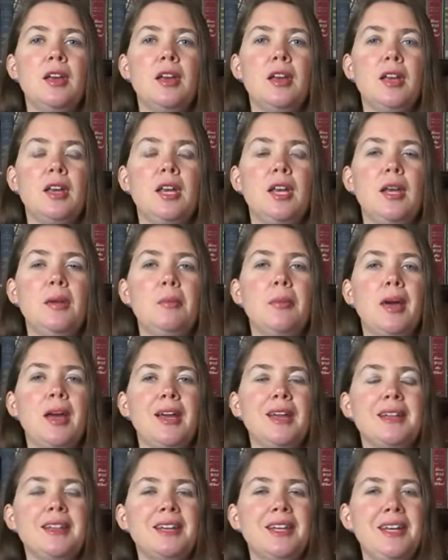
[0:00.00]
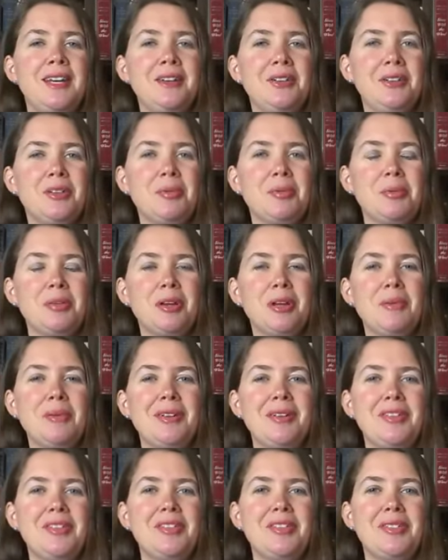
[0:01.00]
In my later
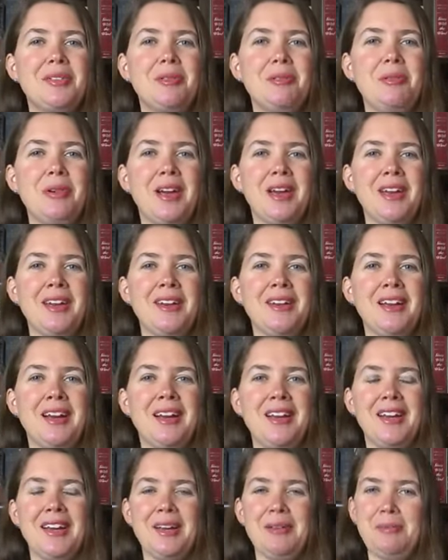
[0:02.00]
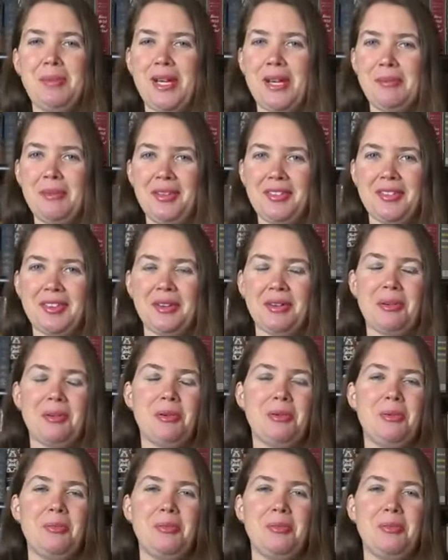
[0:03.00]
deployments, when I had babies at home